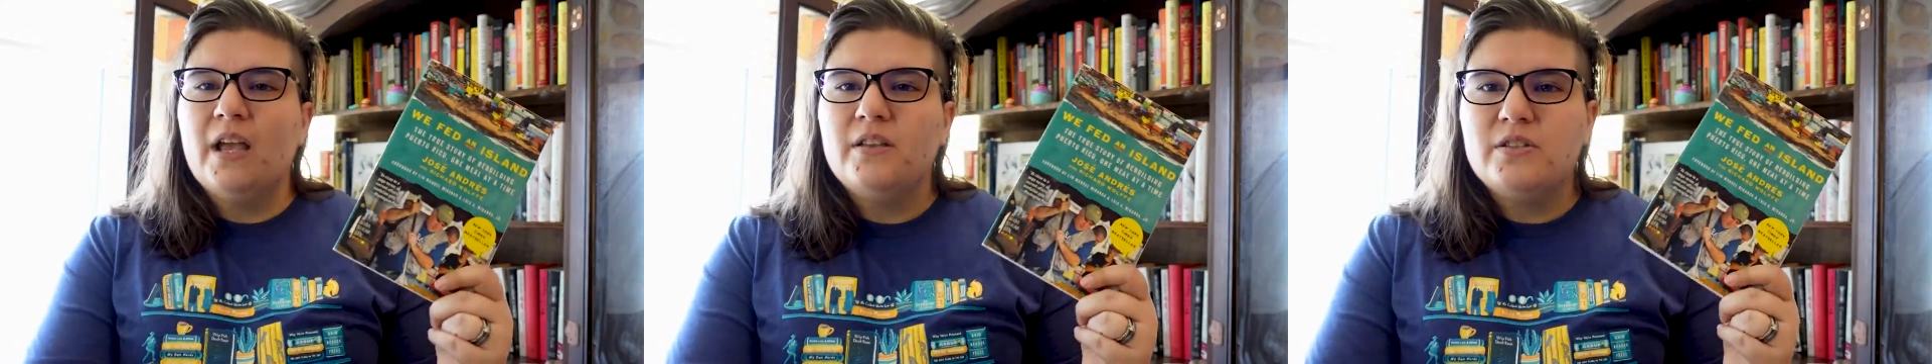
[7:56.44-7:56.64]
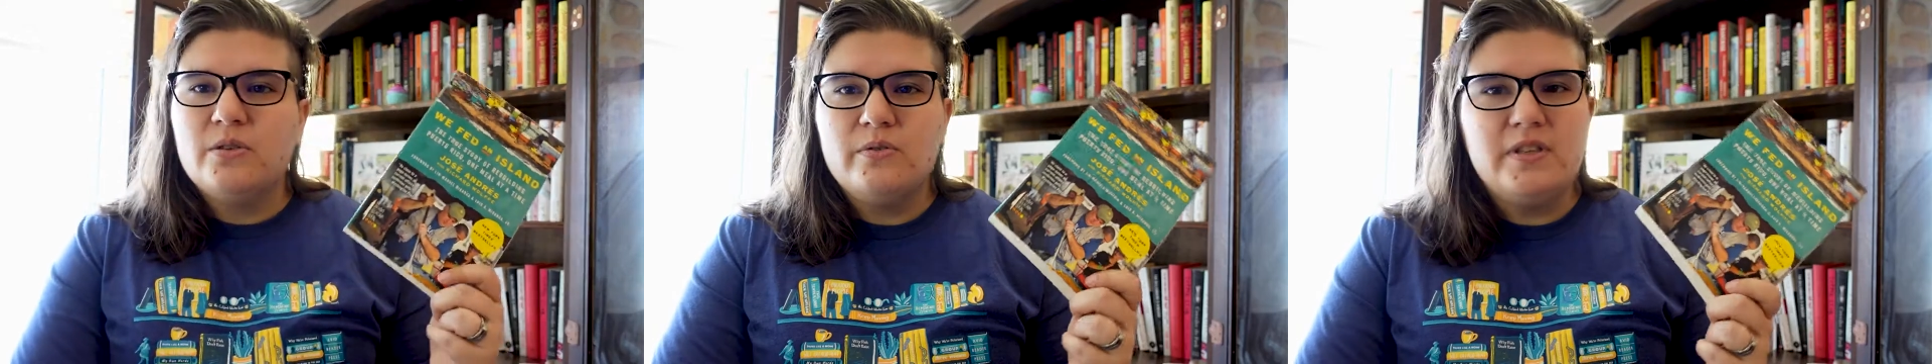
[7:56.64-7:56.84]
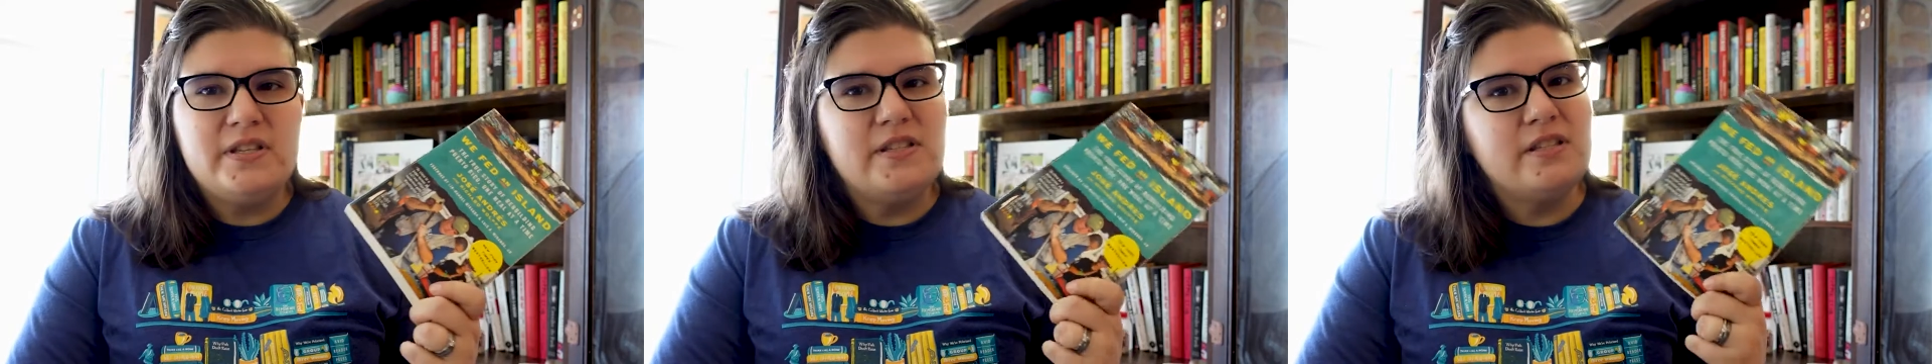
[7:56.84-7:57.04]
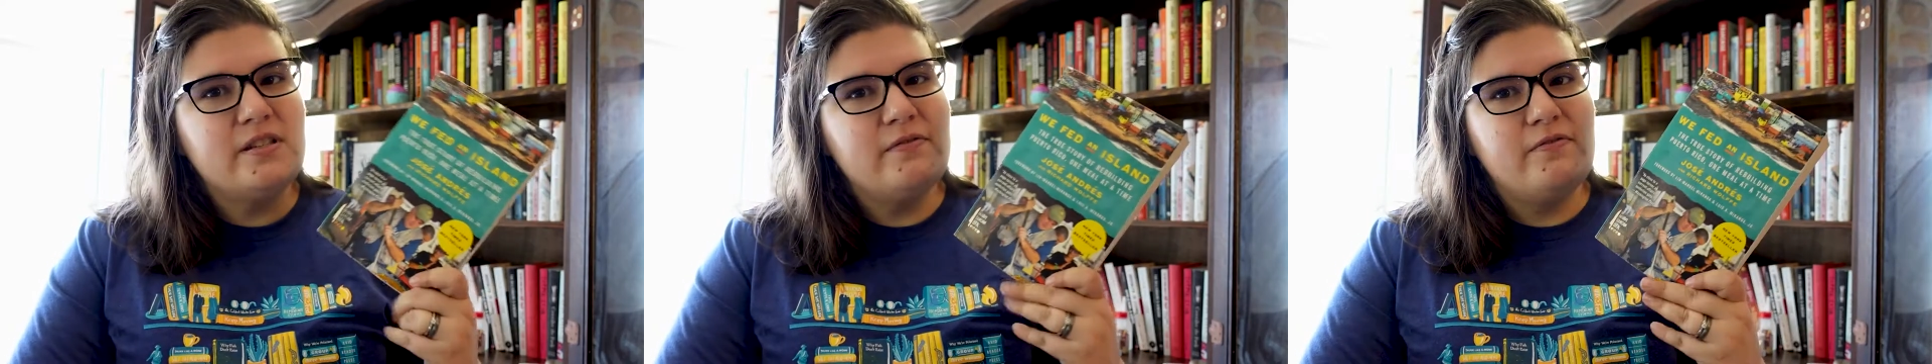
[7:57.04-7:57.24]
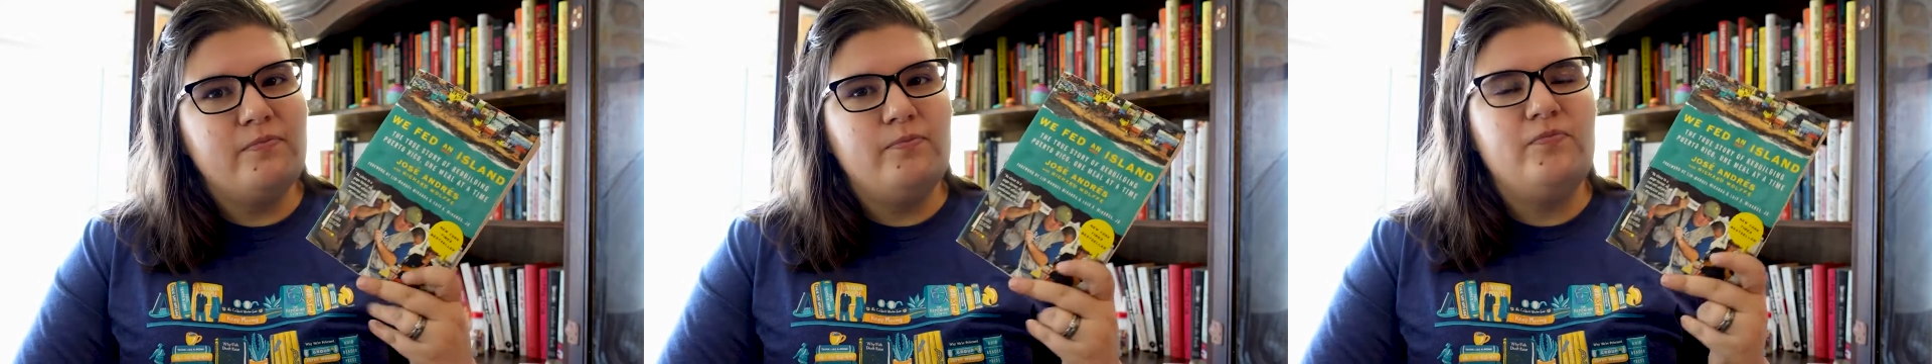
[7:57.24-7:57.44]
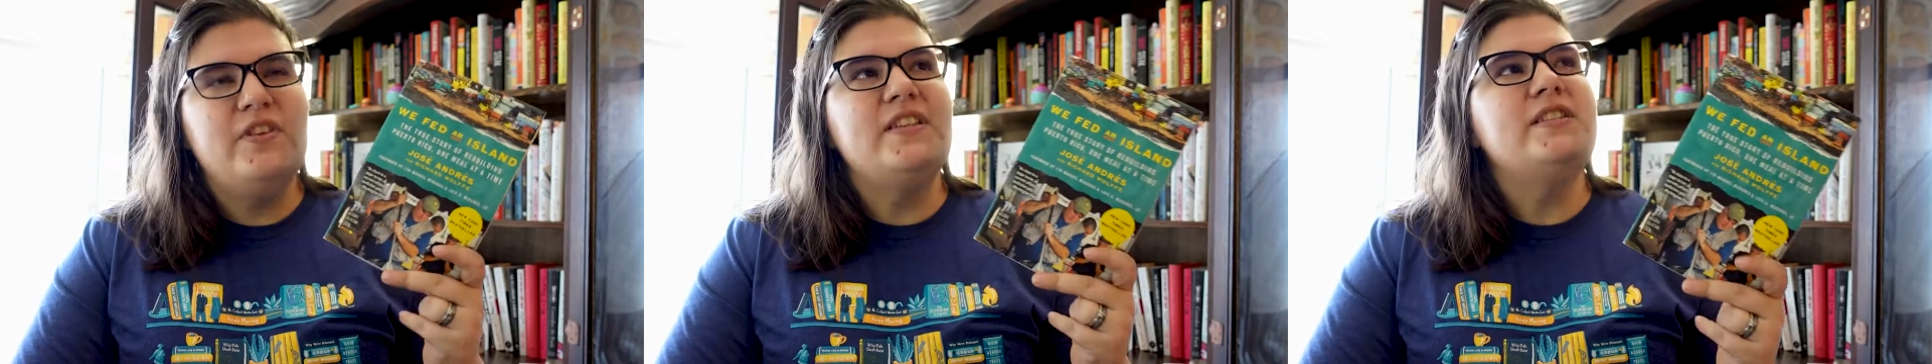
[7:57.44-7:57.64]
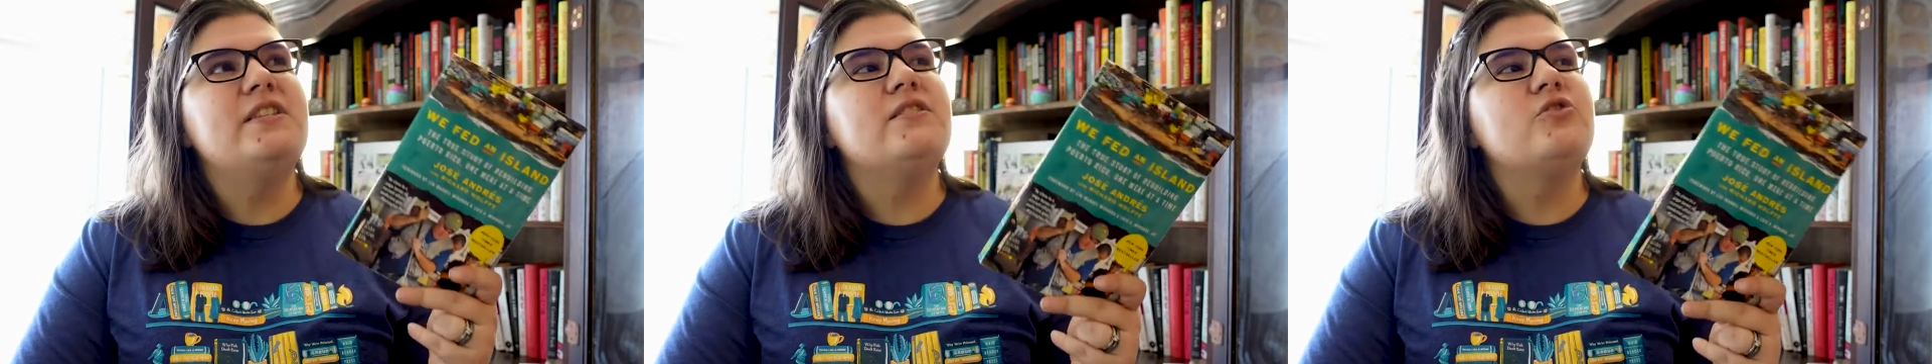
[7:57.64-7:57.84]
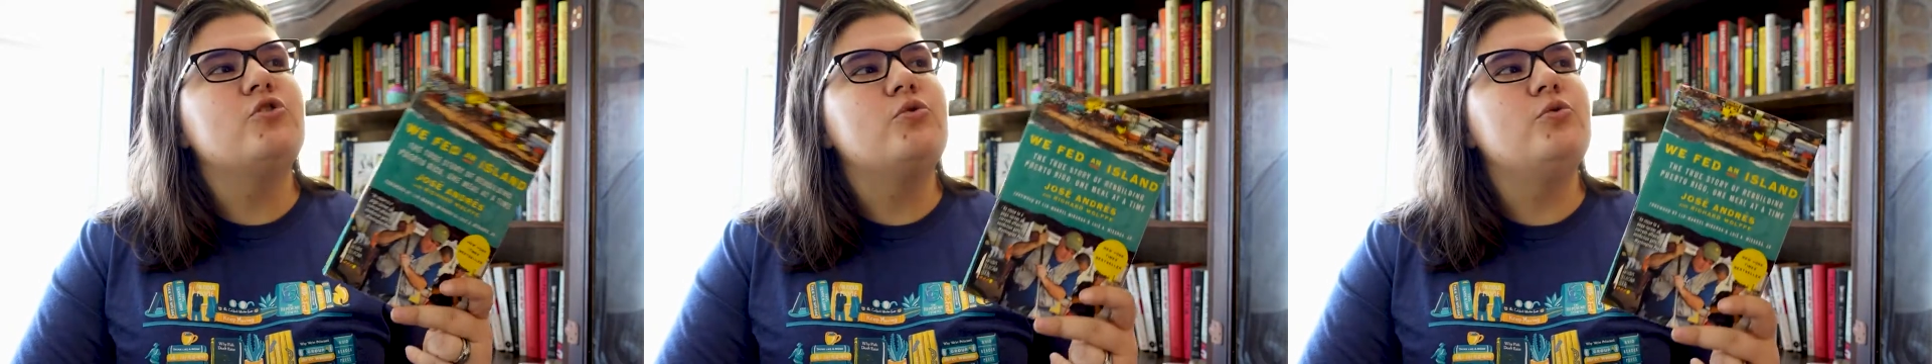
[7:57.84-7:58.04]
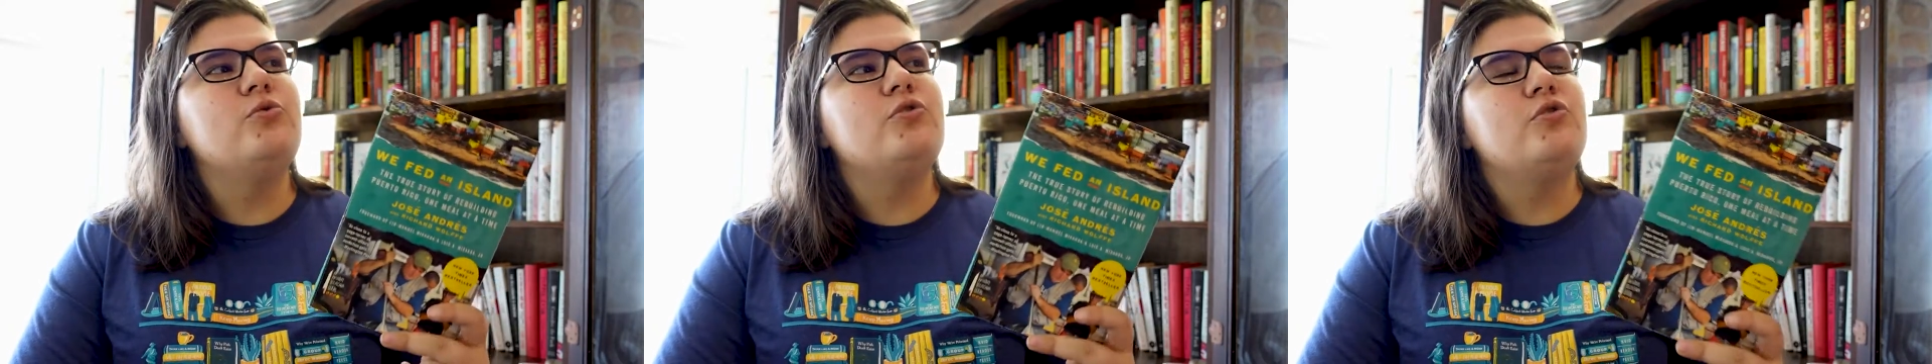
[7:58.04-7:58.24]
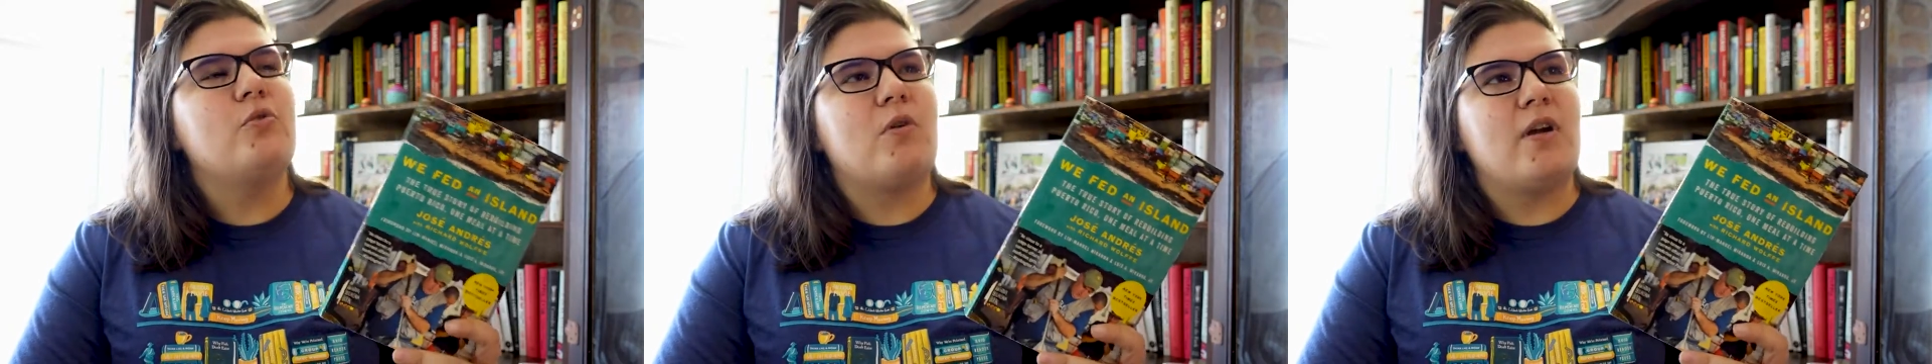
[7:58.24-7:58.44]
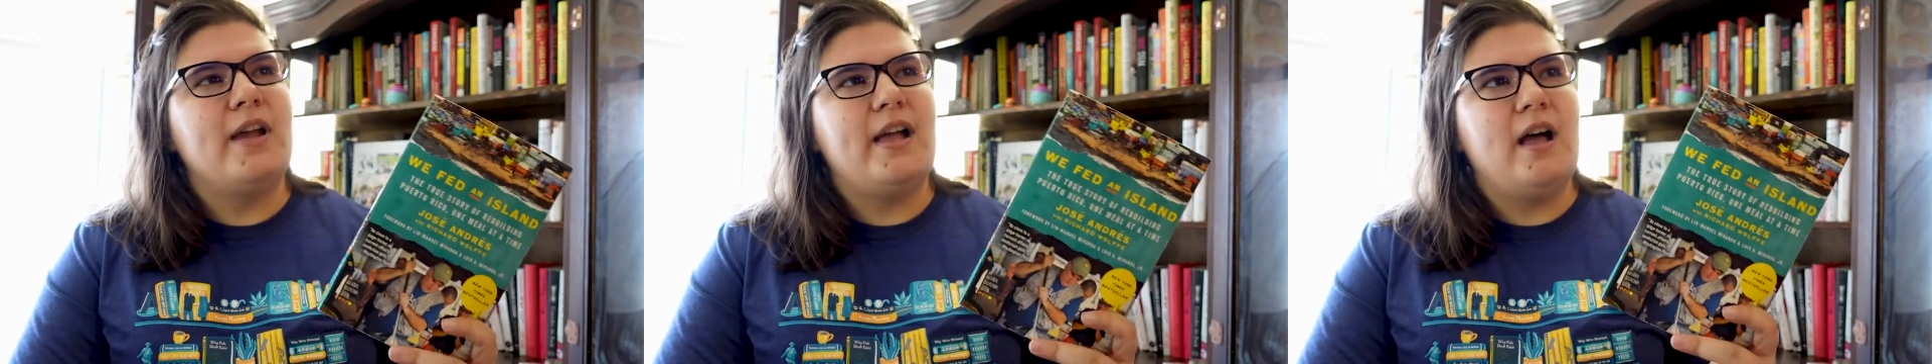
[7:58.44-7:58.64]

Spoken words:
So this is a true story